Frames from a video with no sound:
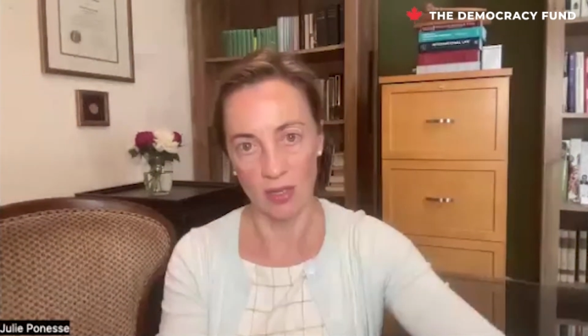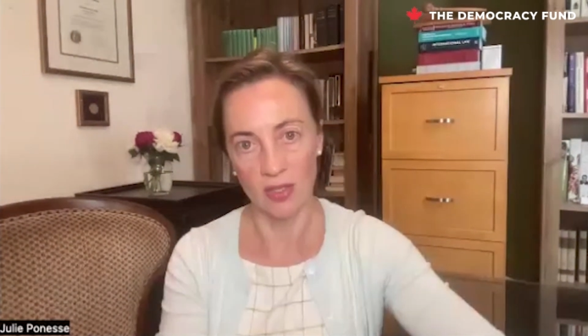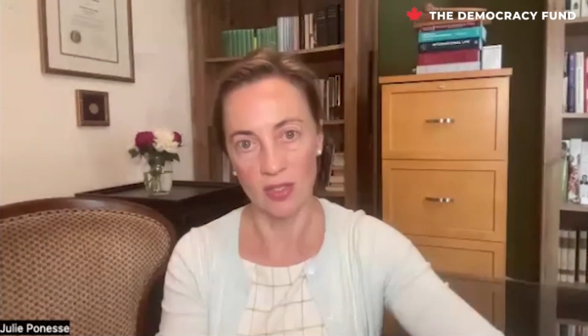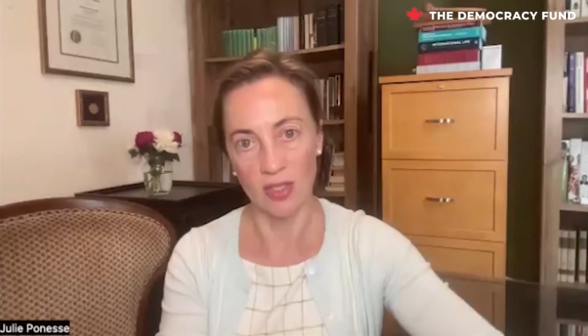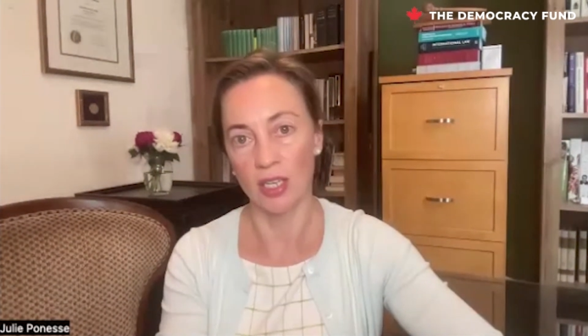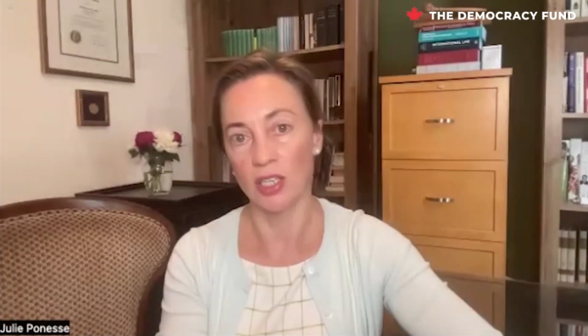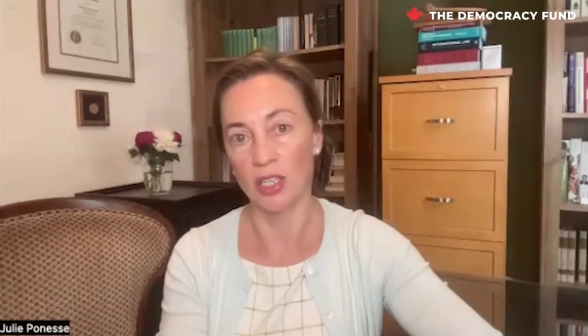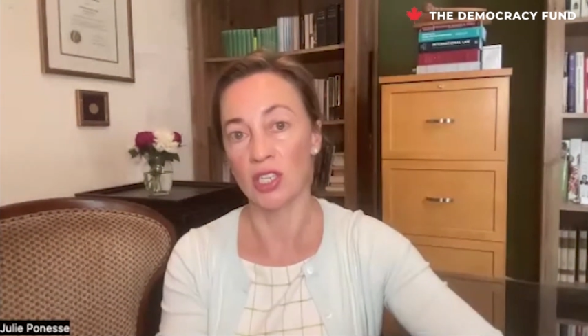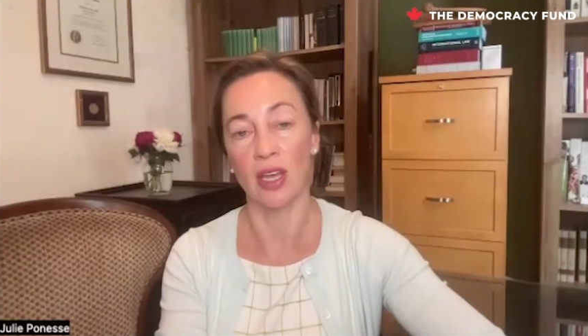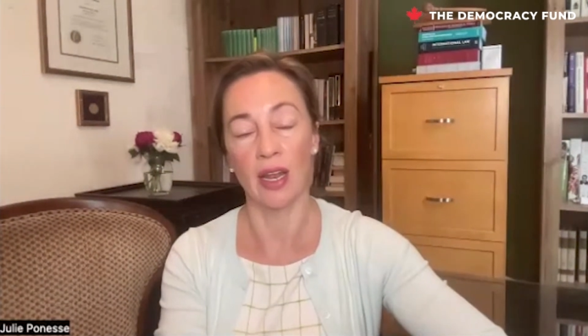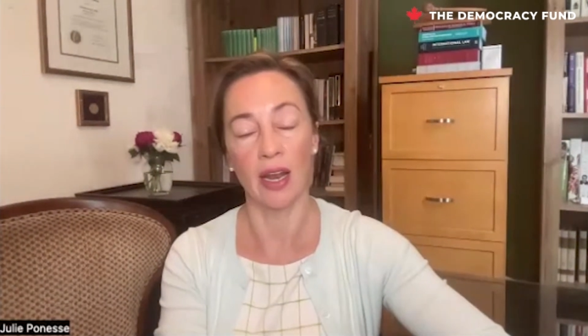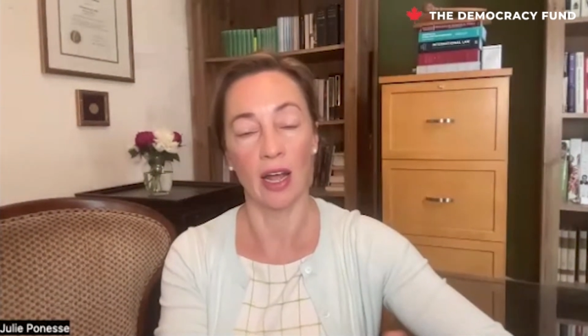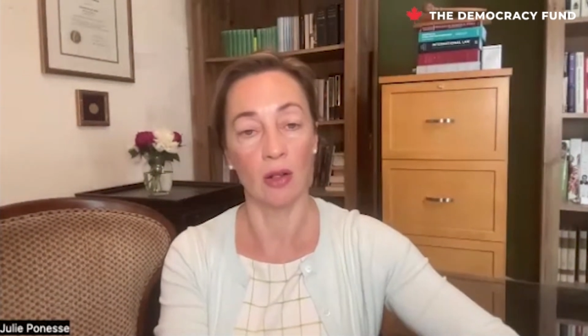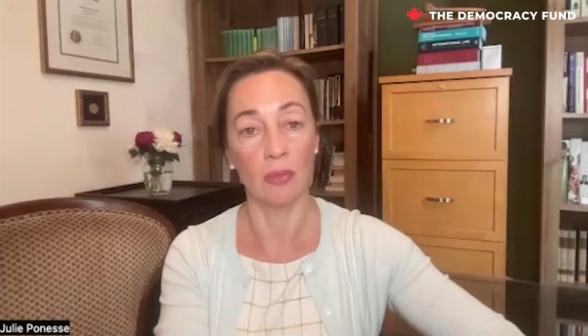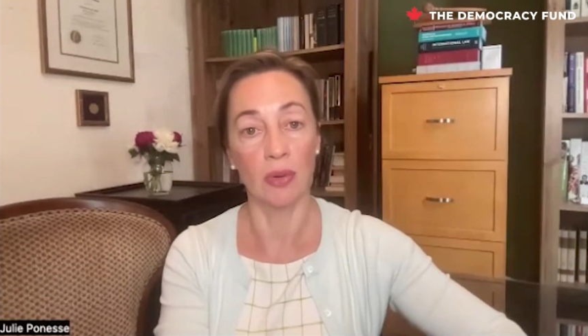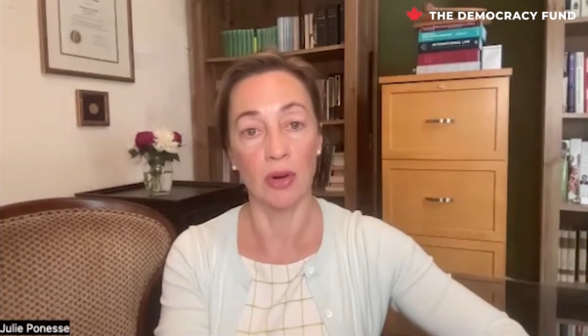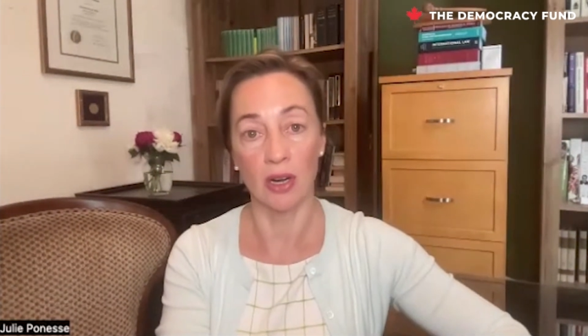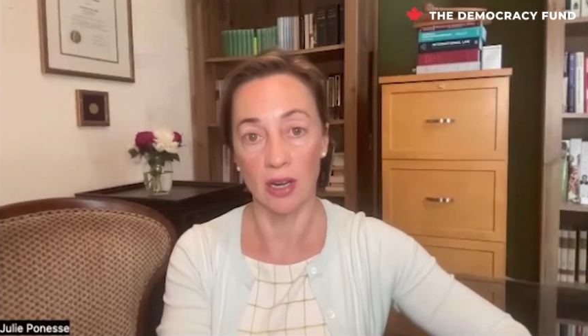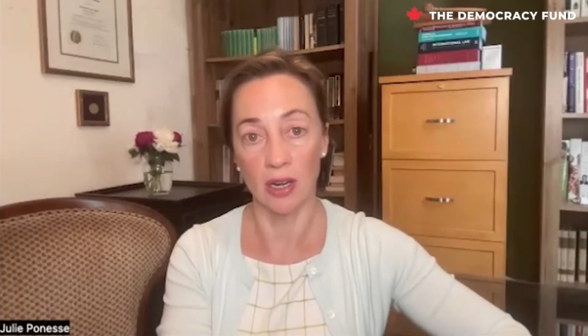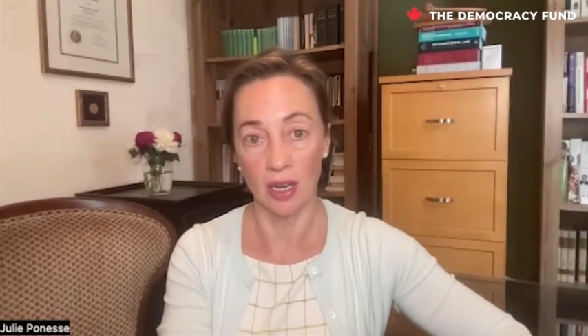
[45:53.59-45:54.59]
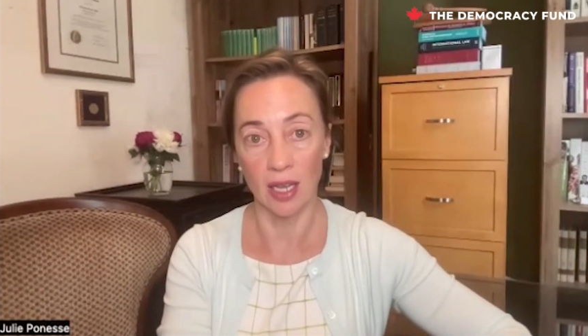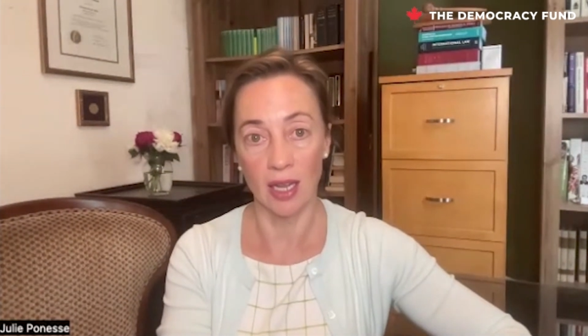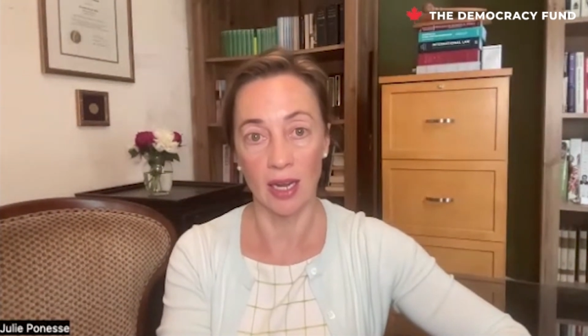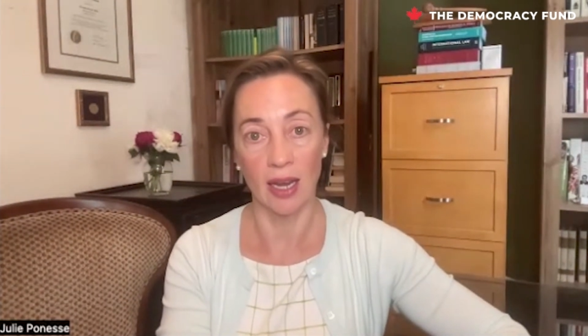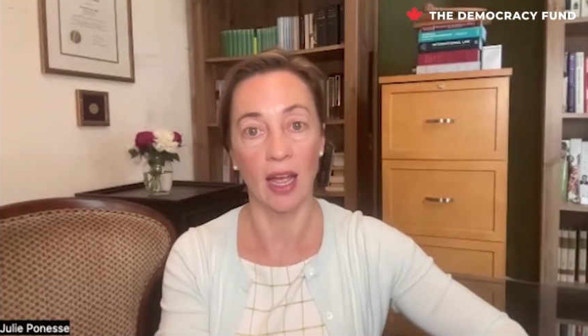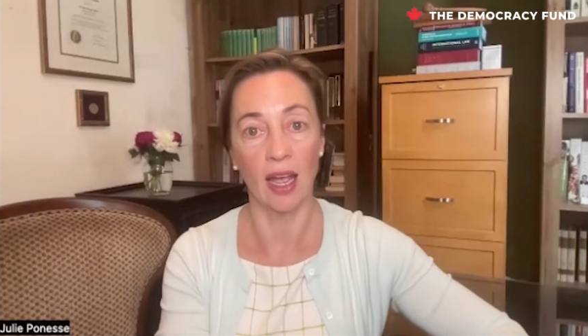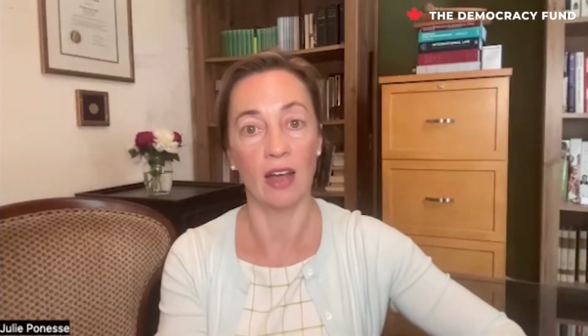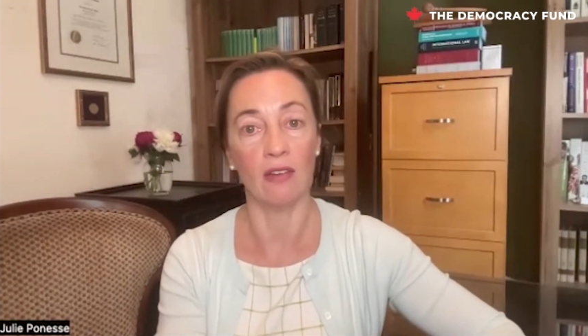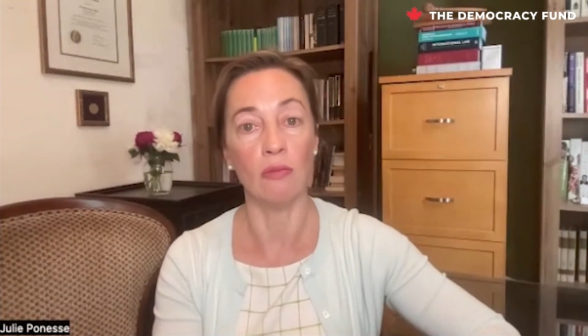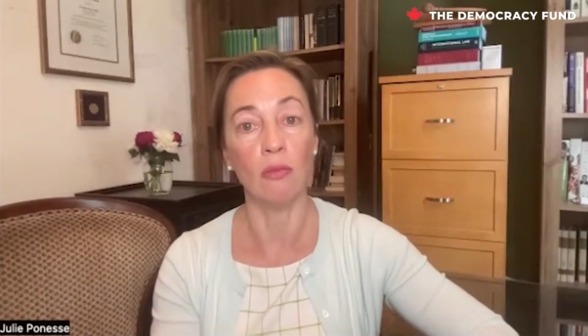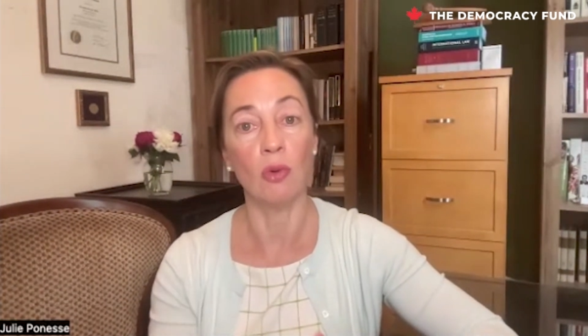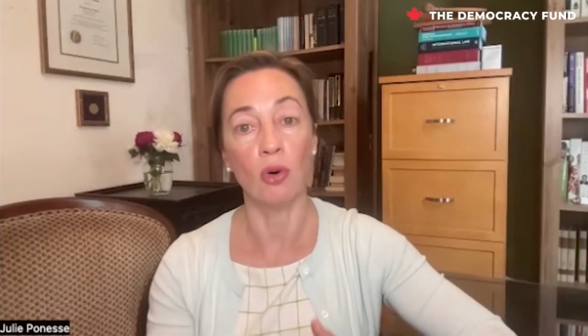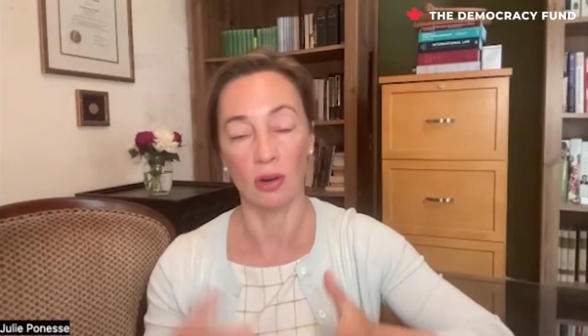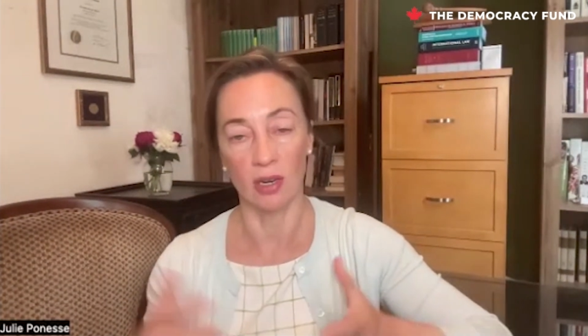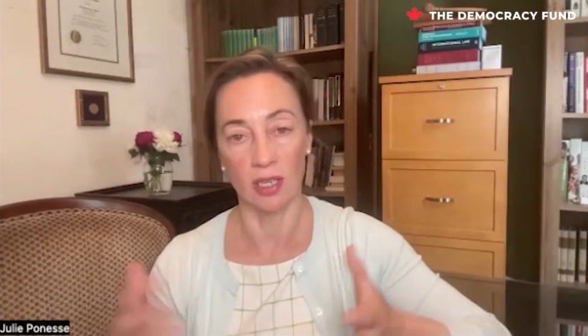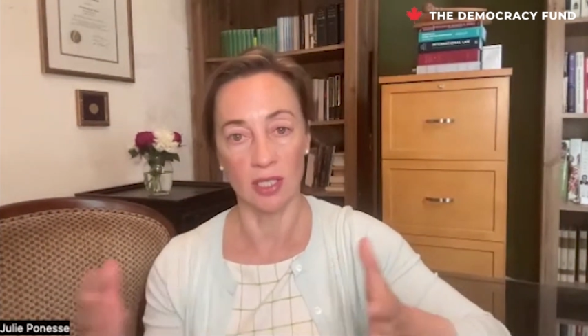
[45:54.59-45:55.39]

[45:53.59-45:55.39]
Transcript: such that Alberta can have more